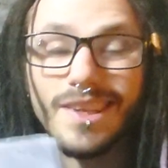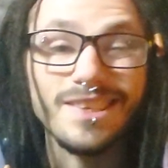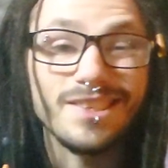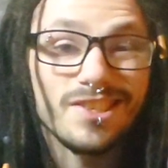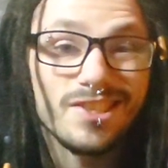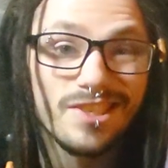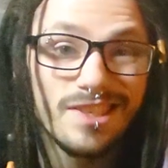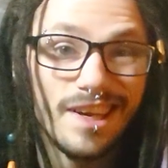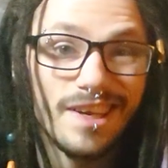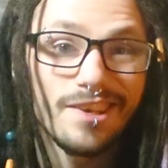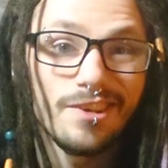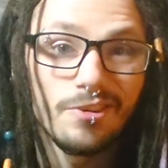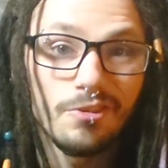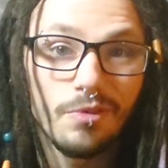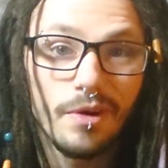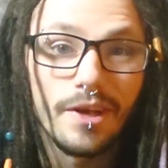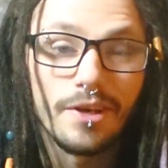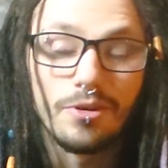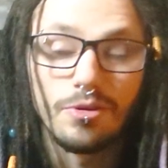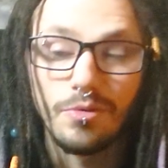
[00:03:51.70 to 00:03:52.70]
second
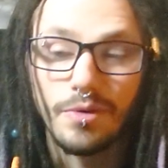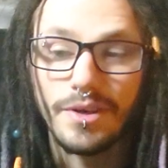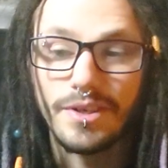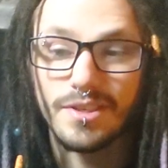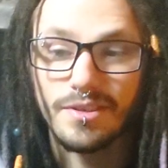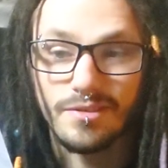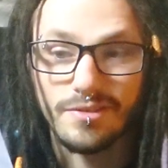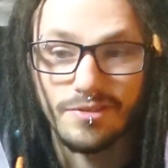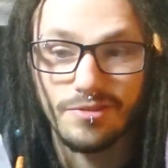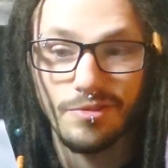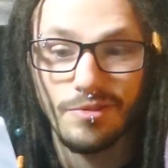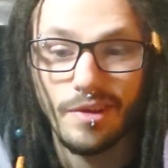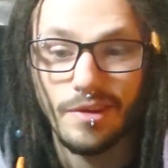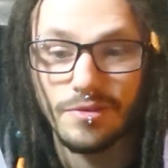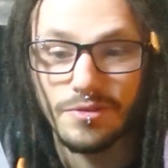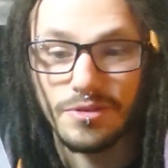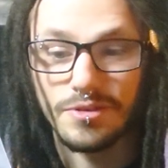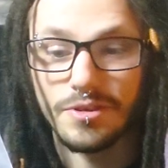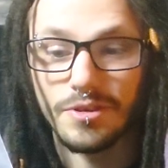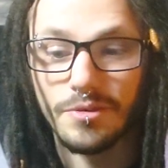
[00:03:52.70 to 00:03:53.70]
grade Chris, it's
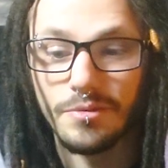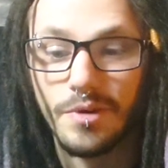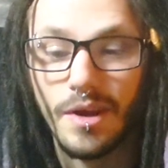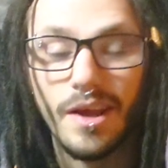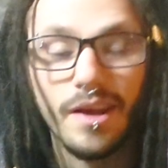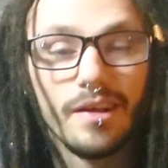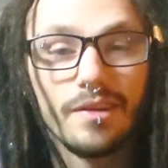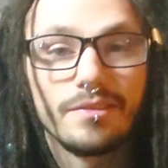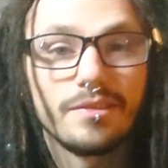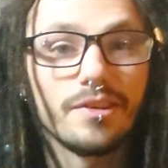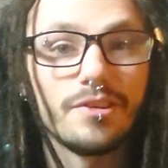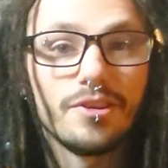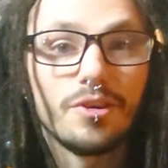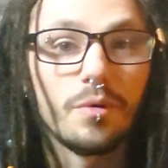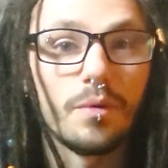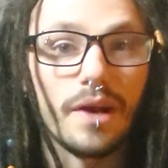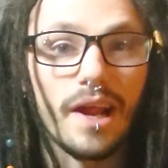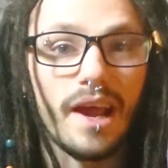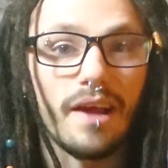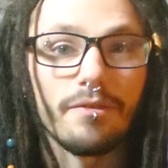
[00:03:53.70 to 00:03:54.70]
2002, didn't know
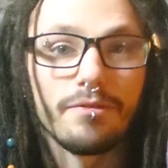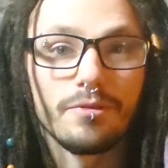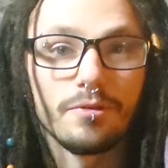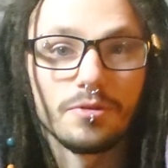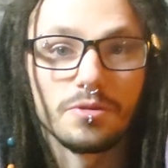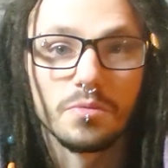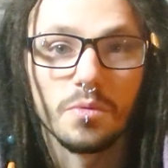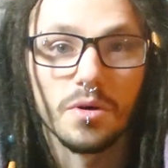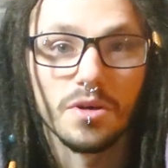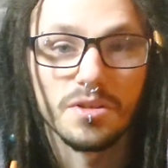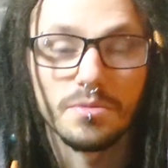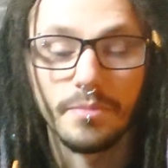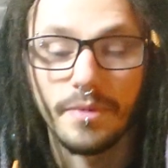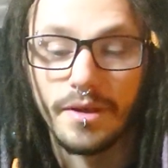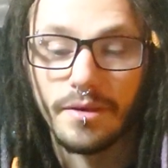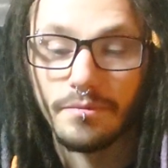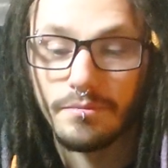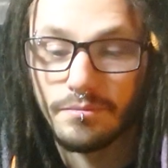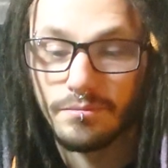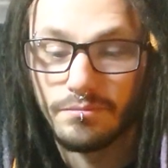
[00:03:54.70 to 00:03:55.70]
what half of those words
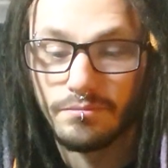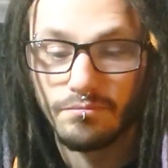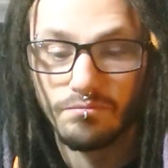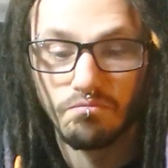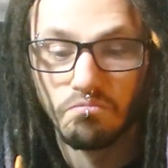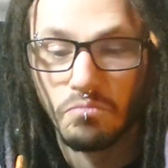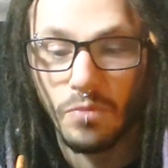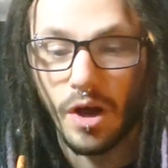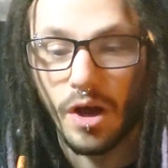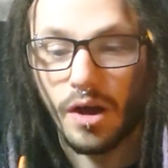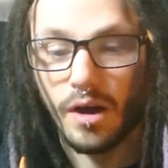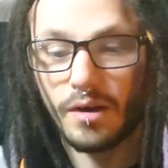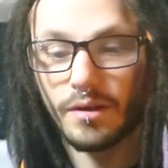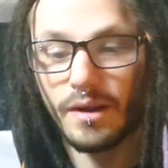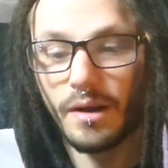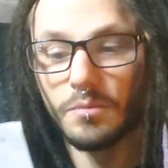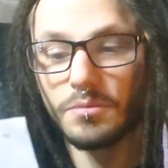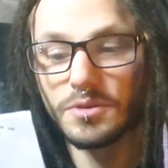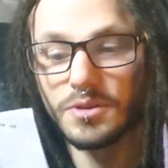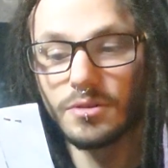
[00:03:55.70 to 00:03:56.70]
meant. Nuh
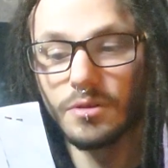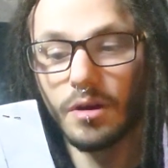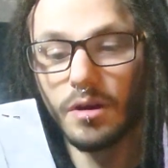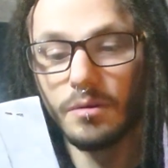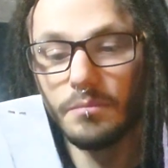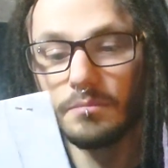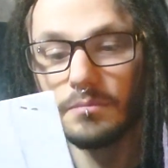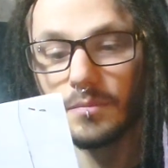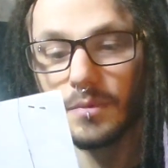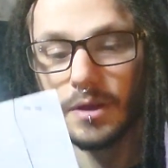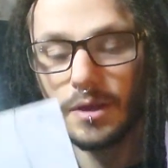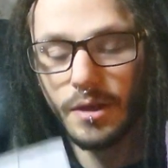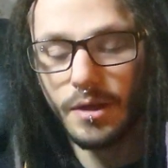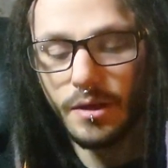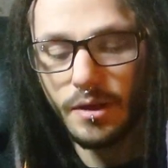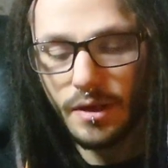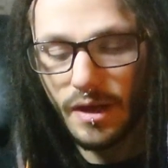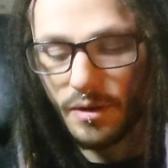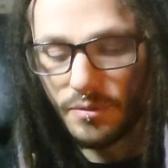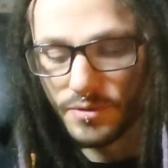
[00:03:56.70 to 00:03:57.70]
I was dumb.
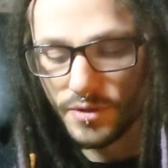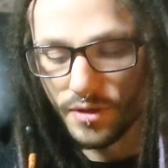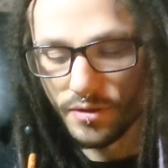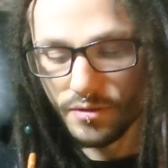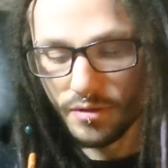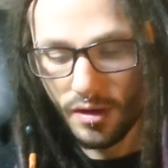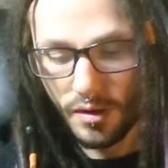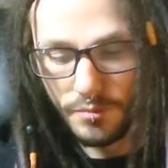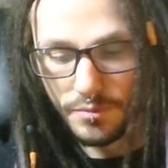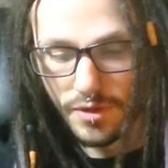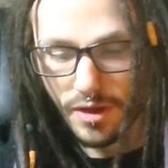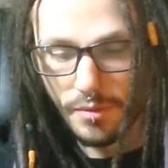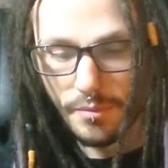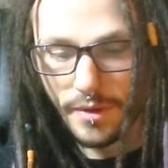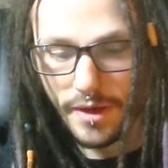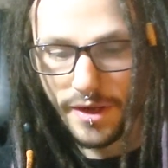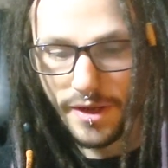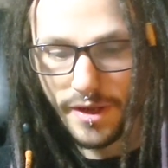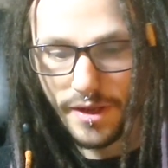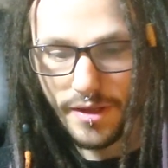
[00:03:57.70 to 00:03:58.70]
I was a dumb, dumb
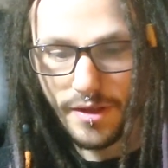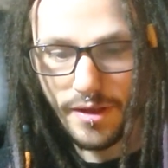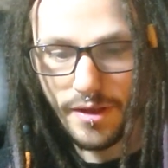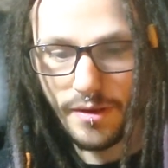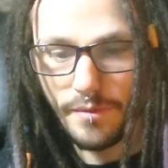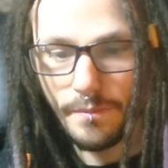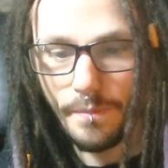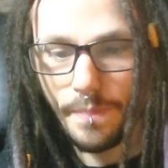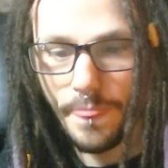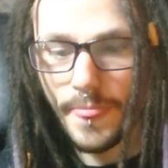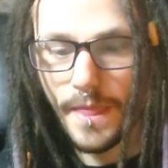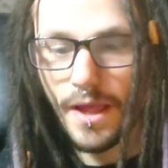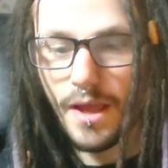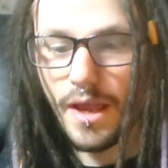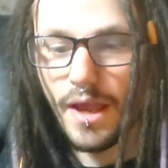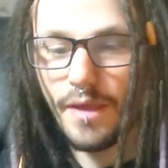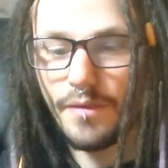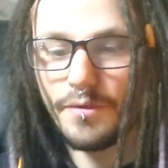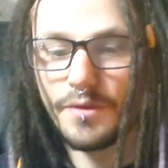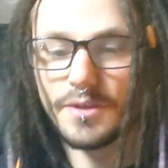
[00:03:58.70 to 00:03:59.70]
idiot kid
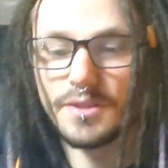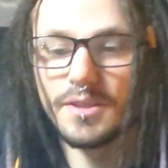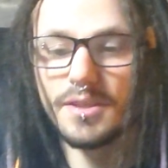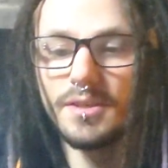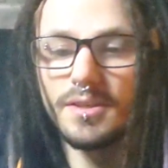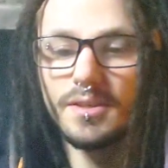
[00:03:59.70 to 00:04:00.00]
and this